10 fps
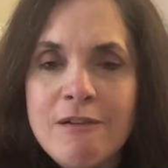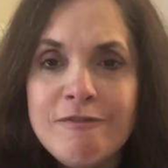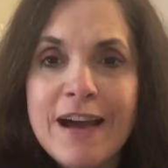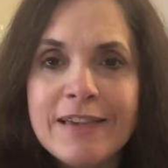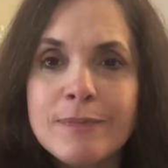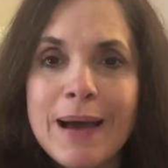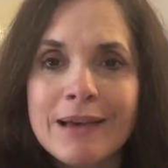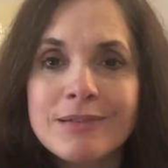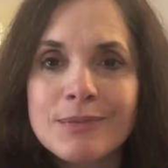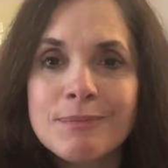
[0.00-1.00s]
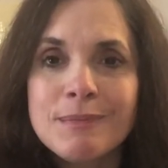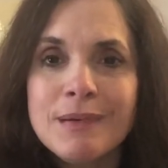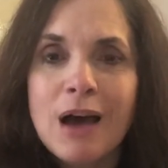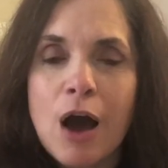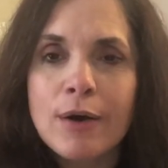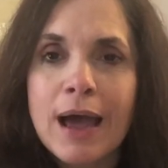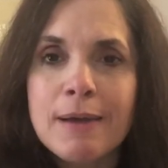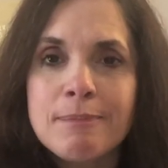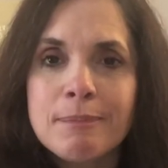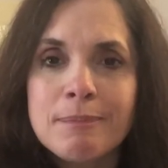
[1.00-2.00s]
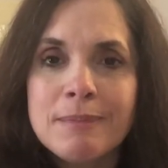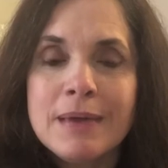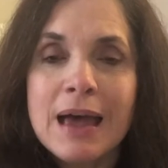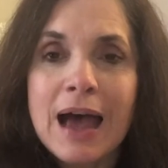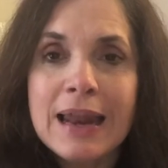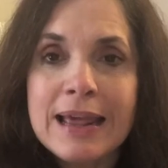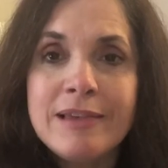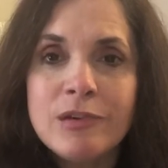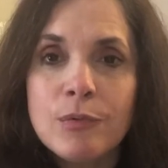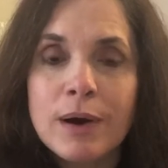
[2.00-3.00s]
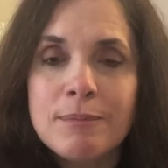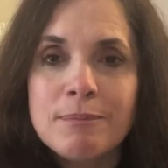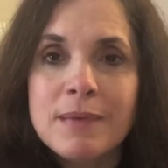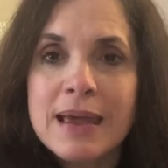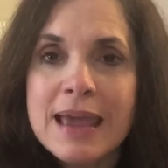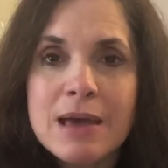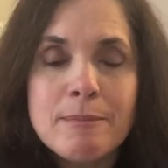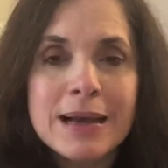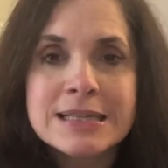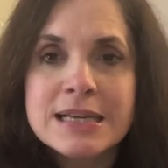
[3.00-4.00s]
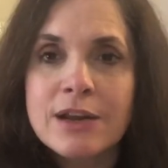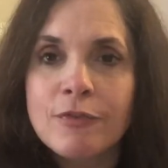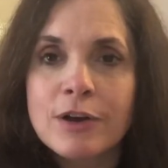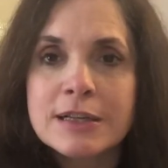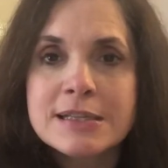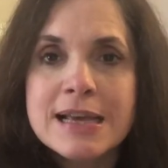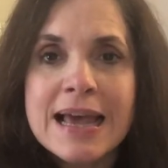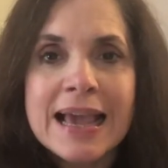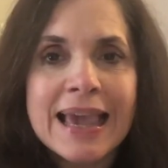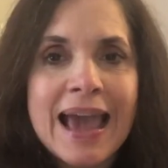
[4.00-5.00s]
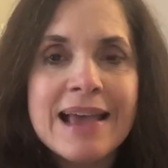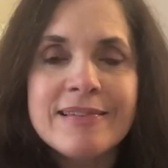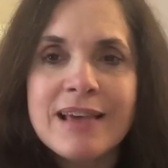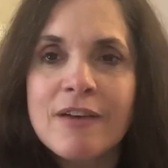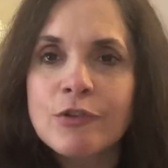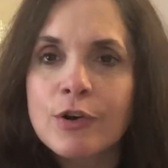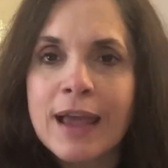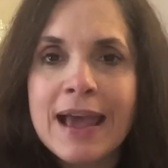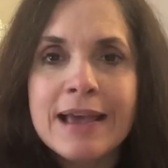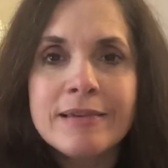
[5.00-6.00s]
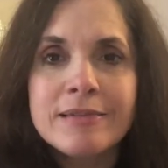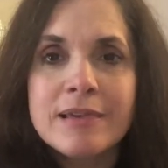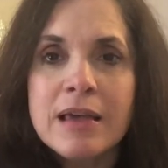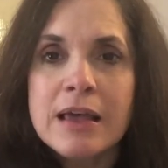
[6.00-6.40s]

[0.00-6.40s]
Face mask. Okay, an easy one. It makes a difference. Case after case,